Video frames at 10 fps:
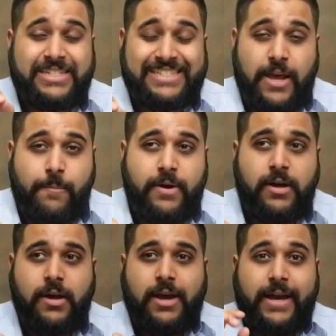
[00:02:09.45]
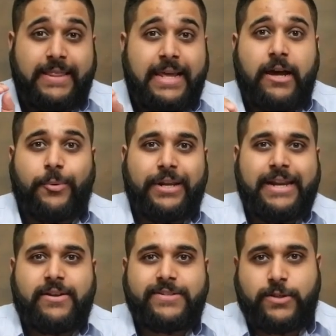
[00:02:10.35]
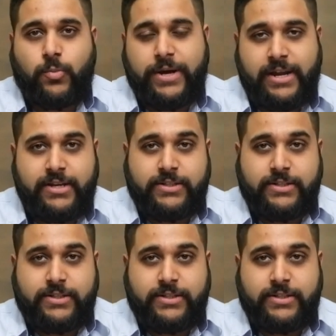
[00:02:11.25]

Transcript: December, and then I will announce the winner.